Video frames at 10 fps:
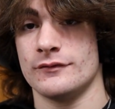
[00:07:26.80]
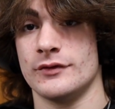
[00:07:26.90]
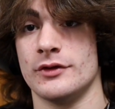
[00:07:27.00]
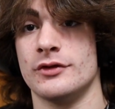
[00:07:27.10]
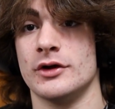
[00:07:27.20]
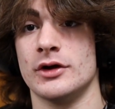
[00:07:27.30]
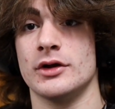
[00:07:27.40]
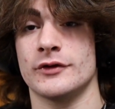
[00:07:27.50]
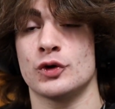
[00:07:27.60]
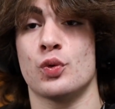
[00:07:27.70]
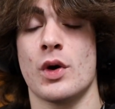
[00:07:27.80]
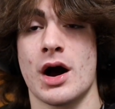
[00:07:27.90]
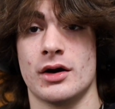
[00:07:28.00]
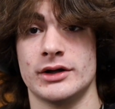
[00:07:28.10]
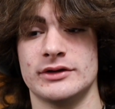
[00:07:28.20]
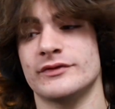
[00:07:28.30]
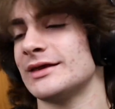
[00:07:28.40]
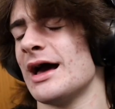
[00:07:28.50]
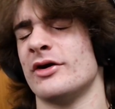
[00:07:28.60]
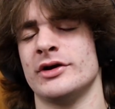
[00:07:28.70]
the quality of the
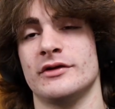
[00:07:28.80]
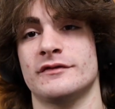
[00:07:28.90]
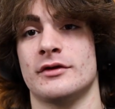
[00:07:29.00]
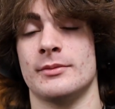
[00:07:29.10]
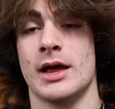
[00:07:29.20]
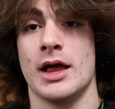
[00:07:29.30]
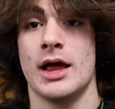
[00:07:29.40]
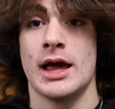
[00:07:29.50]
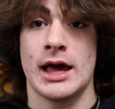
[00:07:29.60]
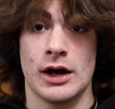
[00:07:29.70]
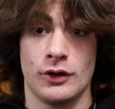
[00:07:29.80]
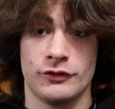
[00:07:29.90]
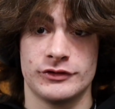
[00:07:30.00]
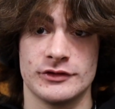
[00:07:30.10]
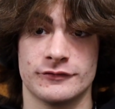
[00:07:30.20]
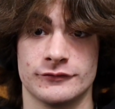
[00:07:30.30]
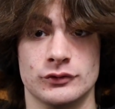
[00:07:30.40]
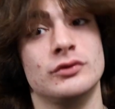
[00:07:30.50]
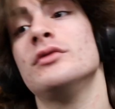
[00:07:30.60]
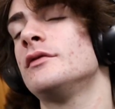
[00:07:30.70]
calories from healthy
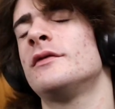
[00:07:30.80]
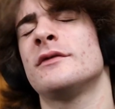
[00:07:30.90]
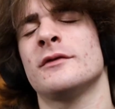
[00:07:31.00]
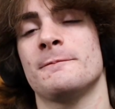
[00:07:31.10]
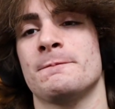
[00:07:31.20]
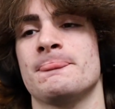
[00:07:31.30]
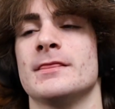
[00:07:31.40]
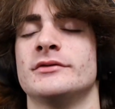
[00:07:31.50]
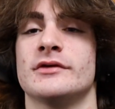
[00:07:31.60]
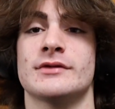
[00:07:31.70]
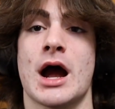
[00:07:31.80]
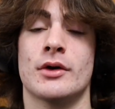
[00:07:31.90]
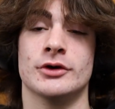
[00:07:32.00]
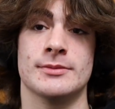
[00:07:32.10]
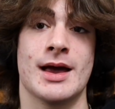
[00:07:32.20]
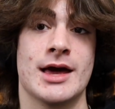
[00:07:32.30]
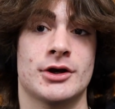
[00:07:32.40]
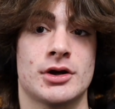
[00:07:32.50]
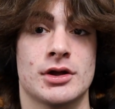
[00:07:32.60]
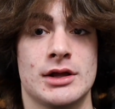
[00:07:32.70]
foods does not really
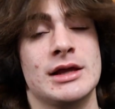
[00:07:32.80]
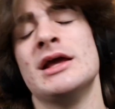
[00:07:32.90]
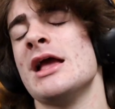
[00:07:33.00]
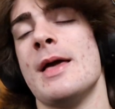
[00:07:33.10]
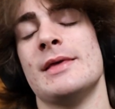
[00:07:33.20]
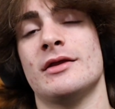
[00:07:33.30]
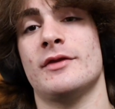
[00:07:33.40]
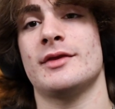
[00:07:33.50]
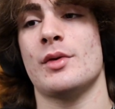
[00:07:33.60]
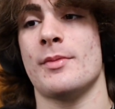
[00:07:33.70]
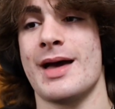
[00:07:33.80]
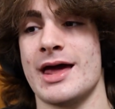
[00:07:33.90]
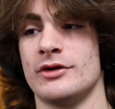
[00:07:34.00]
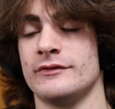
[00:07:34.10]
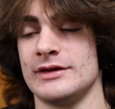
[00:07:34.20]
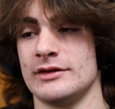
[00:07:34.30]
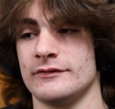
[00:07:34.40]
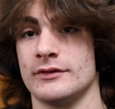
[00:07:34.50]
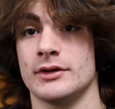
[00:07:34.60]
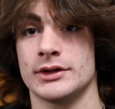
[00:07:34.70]
matter. At the end of the day, what matters
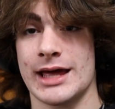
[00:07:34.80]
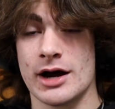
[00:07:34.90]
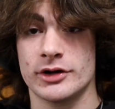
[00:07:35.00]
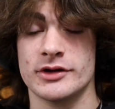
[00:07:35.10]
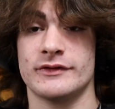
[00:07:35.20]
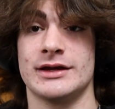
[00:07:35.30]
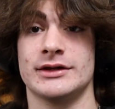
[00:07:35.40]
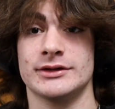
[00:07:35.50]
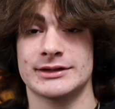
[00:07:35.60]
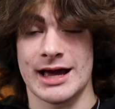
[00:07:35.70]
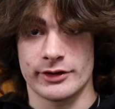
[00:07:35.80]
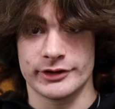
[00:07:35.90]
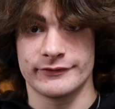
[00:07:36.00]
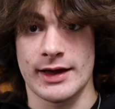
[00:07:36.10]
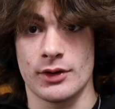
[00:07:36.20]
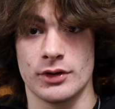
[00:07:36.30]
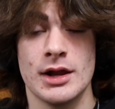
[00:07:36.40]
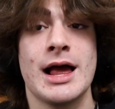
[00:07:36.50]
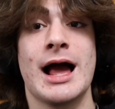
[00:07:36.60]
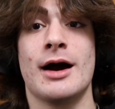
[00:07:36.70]
is calories in, calories out.
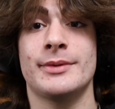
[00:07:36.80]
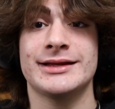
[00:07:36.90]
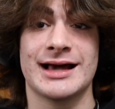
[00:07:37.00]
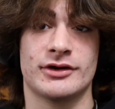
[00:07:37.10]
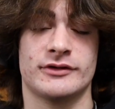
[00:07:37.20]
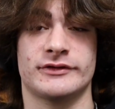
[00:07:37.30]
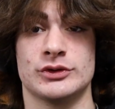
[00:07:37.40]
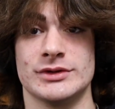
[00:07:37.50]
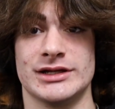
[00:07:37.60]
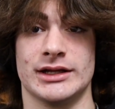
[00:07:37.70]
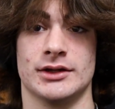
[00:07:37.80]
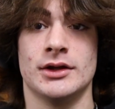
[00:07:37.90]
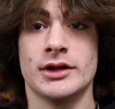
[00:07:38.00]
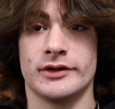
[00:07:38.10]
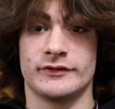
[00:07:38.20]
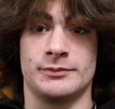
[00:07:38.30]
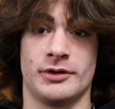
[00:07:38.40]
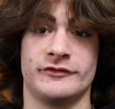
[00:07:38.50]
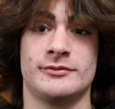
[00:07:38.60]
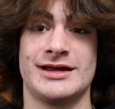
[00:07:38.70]
How many calories are you eating? Is it
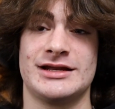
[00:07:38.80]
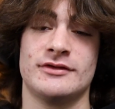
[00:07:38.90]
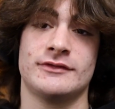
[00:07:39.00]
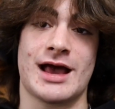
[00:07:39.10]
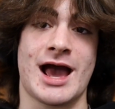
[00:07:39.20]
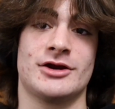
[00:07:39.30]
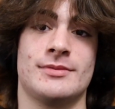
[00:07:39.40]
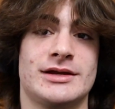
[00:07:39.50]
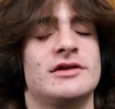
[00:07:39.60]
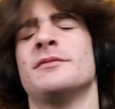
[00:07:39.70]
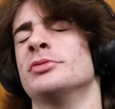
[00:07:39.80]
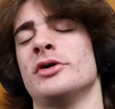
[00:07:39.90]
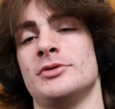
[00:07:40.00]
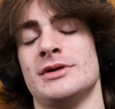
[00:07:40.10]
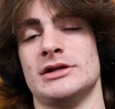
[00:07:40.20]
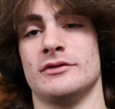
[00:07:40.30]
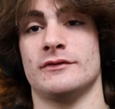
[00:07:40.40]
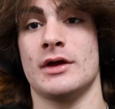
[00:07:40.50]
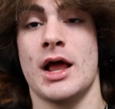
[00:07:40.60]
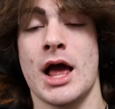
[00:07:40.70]
above your maintenance, at your maintenance, below your
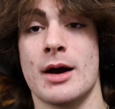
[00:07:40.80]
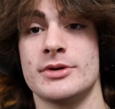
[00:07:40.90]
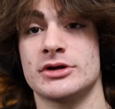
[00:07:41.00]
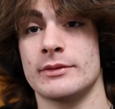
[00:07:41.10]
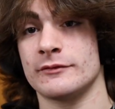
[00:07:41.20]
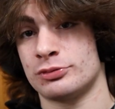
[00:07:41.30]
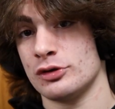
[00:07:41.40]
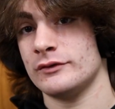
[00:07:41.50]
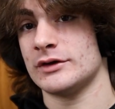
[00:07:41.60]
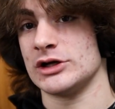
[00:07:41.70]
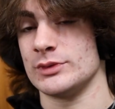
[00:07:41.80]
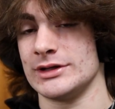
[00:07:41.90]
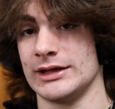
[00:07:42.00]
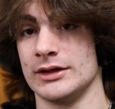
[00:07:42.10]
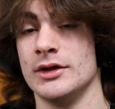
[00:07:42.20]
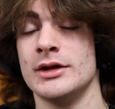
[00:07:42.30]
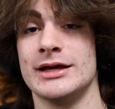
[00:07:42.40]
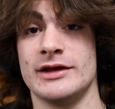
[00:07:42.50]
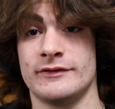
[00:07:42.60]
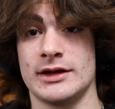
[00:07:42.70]
maintenance? How many grams of protein are you eating?
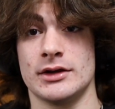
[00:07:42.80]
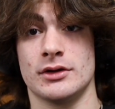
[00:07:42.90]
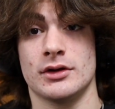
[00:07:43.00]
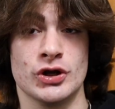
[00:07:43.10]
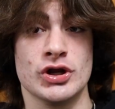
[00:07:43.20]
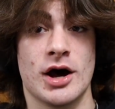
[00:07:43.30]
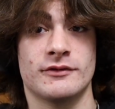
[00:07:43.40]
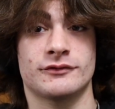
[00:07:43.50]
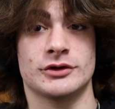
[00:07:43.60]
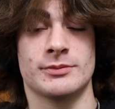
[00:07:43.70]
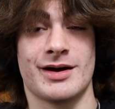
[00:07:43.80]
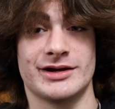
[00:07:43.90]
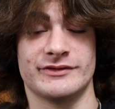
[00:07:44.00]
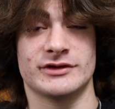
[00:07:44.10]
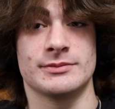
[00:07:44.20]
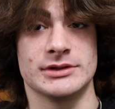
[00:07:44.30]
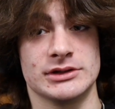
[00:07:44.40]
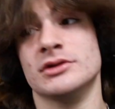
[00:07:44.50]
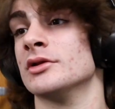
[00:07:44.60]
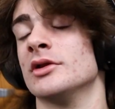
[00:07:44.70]
Is it enough for your body to
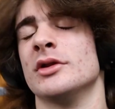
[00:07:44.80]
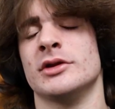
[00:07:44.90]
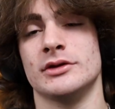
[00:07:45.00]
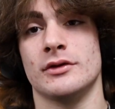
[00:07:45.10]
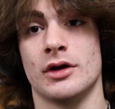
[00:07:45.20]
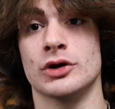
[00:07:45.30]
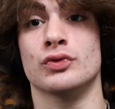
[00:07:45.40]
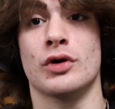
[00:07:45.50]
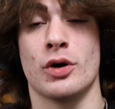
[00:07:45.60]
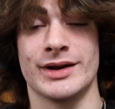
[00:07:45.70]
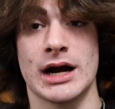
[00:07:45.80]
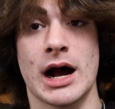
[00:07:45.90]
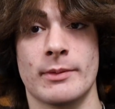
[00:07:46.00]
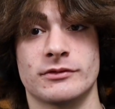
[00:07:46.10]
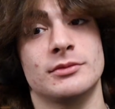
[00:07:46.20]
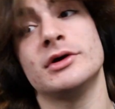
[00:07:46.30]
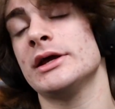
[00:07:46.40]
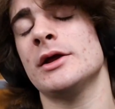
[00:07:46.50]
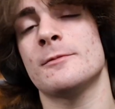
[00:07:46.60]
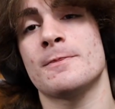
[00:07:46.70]
be growing optimally?